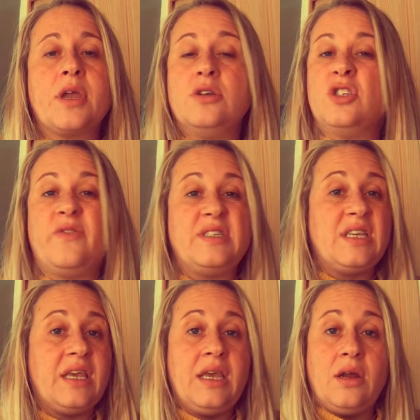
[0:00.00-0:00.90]
just
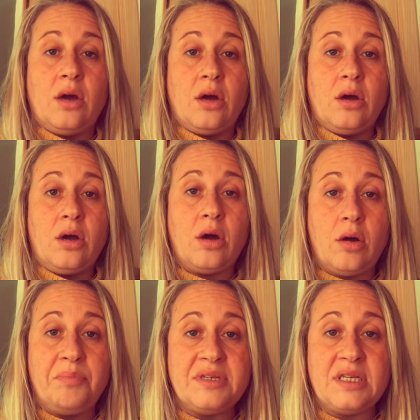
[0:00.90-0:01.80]
fitting it in
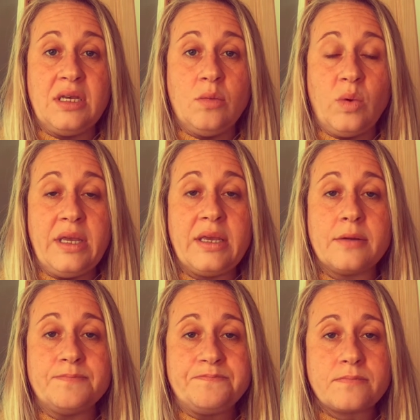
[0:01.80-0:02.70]
our busy
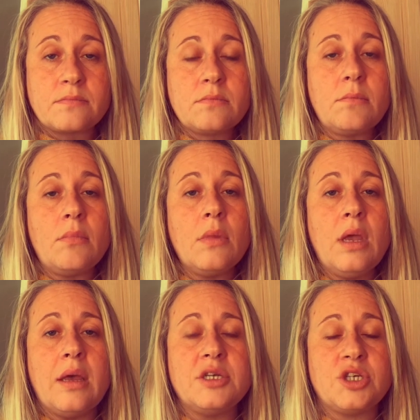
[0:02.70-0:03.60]
week,
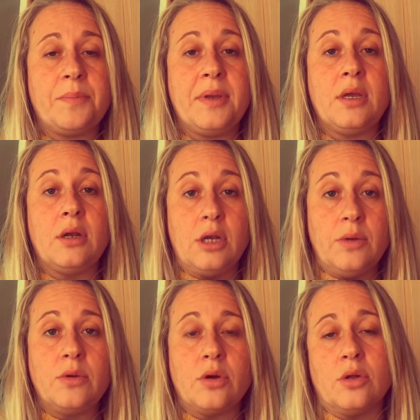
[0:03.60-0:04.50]
shopping
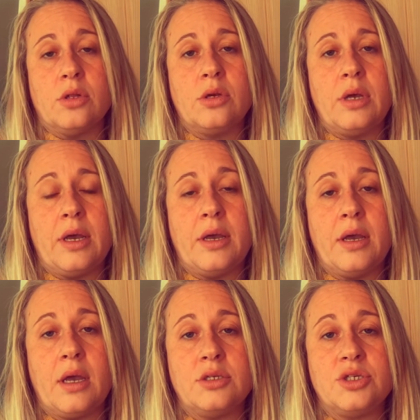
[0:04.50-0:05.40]
local
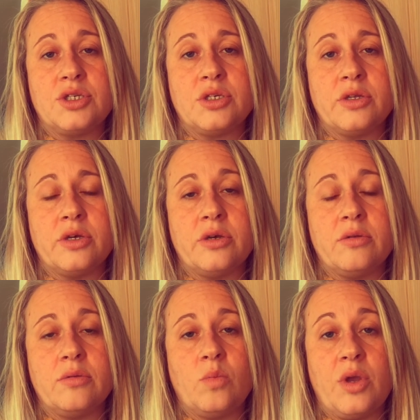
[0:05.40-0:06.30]
and just at the
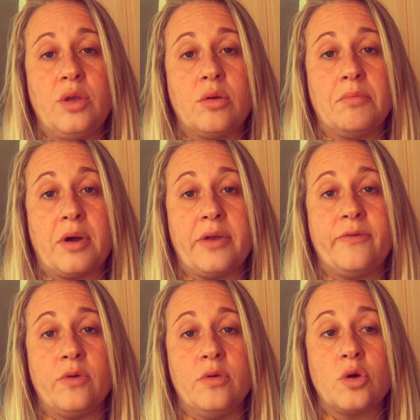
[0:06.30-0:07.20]
where you can buy
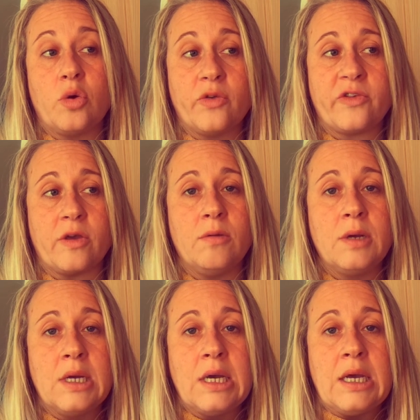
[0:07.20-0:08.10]
food. Also,
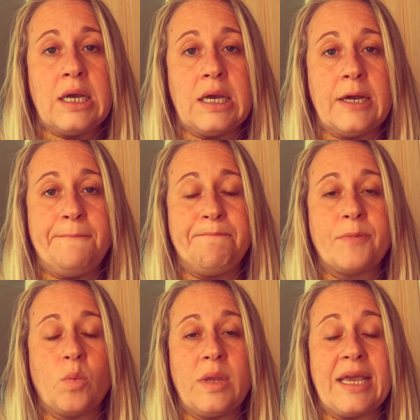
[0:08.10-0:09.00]

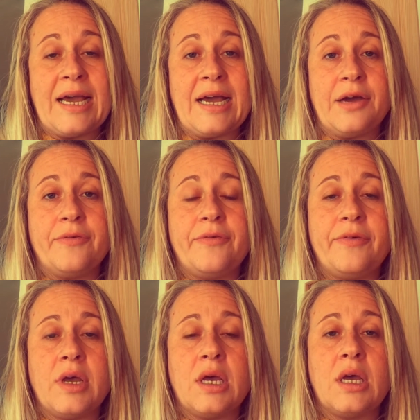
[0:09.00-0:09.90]
we have
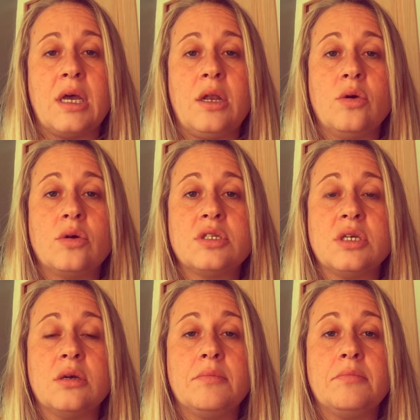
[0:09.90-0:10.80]
looked
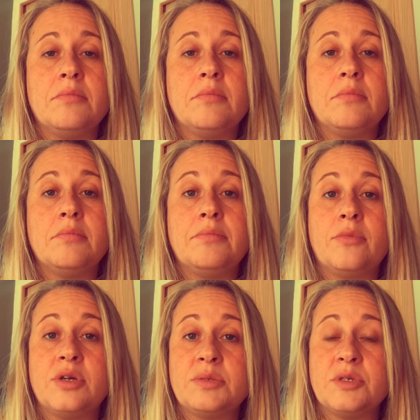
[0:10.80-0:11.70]
at
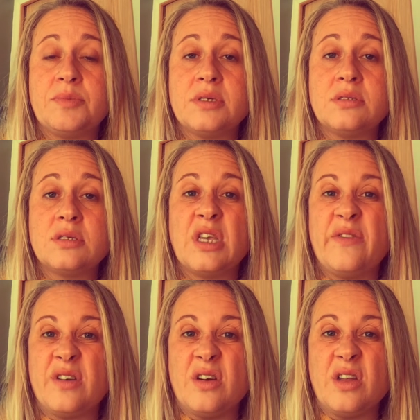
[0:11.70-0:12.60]
Christmas presents,
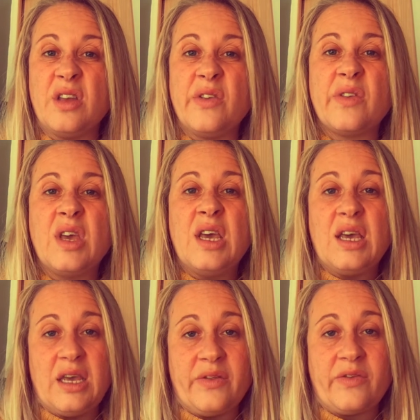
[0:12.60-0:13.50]
gift ideas,
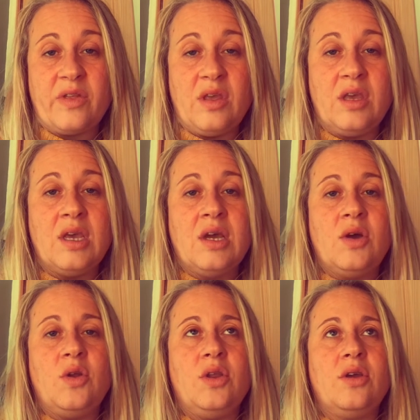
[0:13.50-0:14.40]
hence the
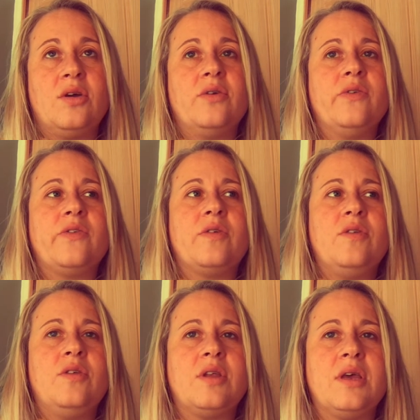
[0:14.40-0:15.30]
onion goggles
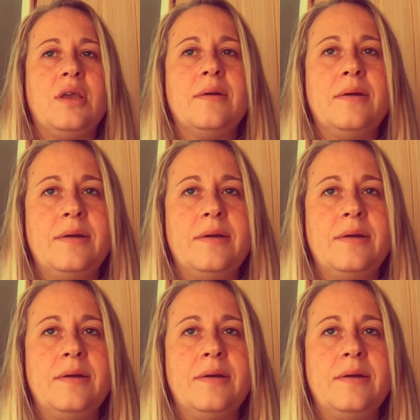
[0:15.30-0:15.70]
the other day.